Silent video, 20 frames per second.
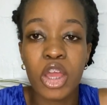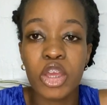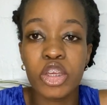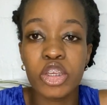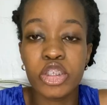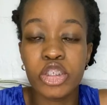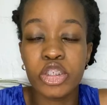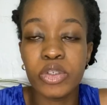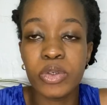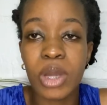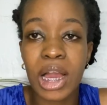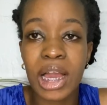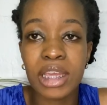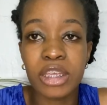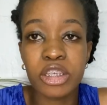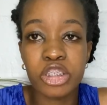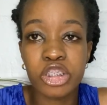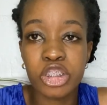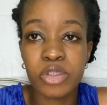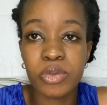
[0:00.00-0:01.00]
you are
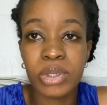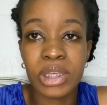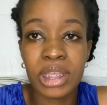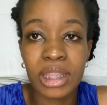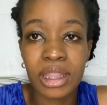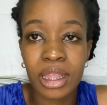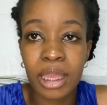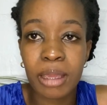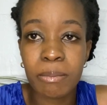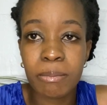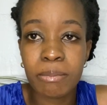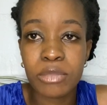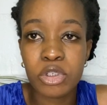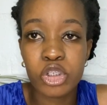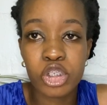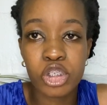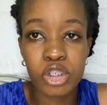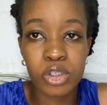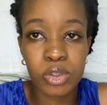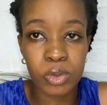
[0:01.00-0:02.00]
issuing them
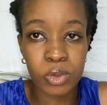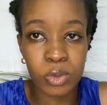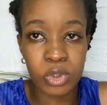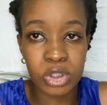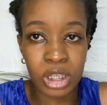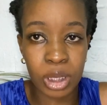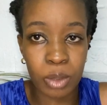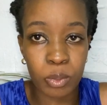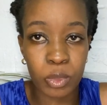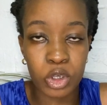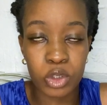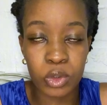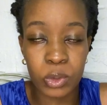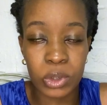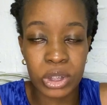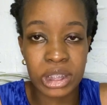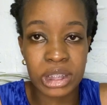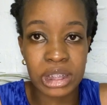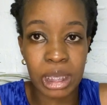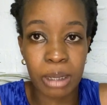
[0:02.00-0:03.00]
to someone who
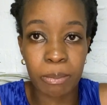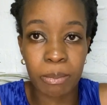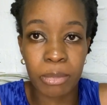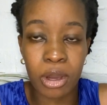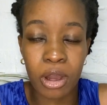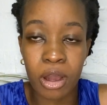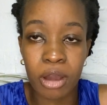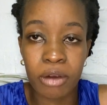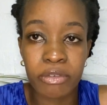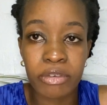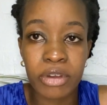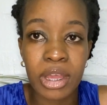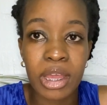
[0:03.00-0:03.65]
is above